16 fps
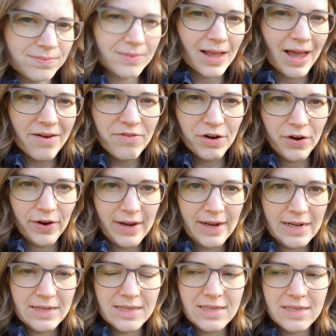
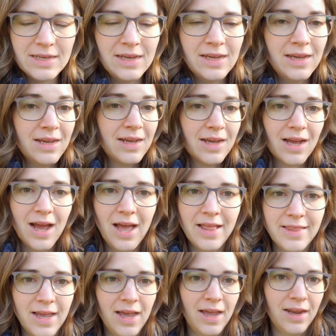evergreens,
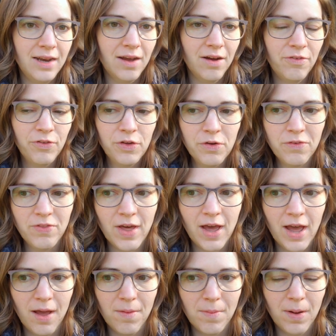and then a few of
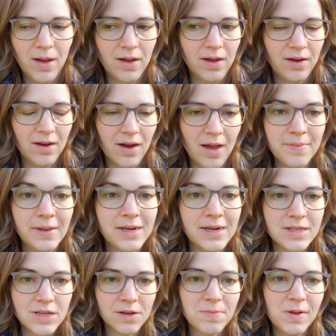them, I mean,
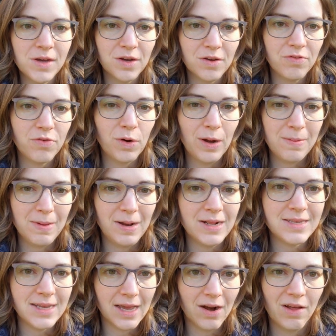it took me a good 40
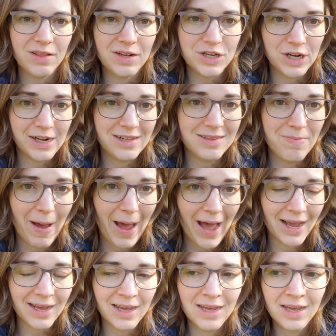minutes to get all the chickens
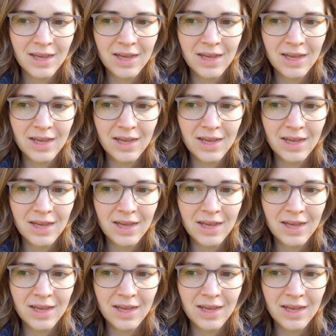back.